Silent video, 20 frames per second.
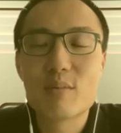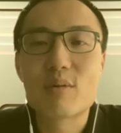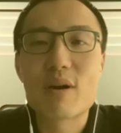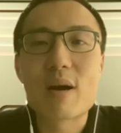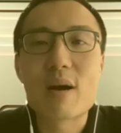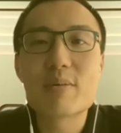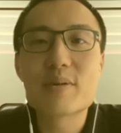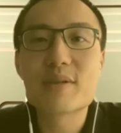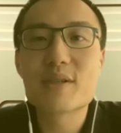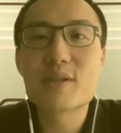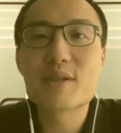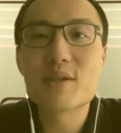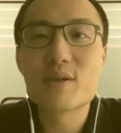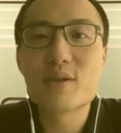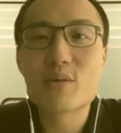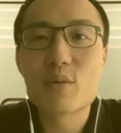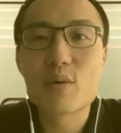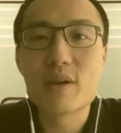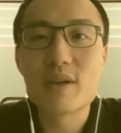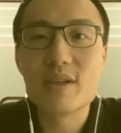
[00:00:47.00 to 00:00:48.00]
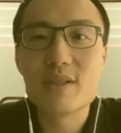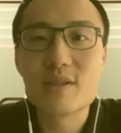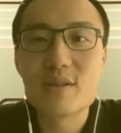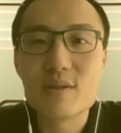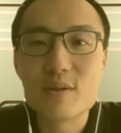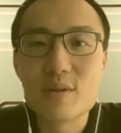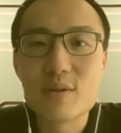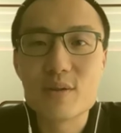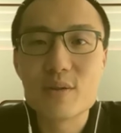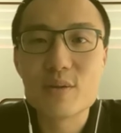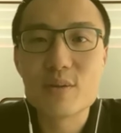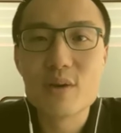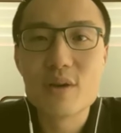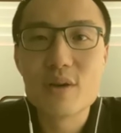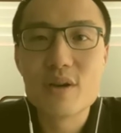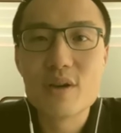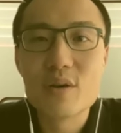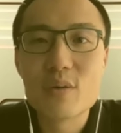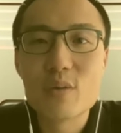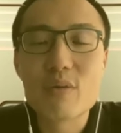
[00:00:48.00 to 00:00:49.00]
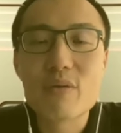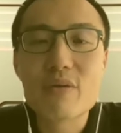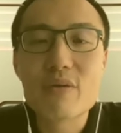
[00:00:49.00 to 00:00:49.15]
Proposition 22 will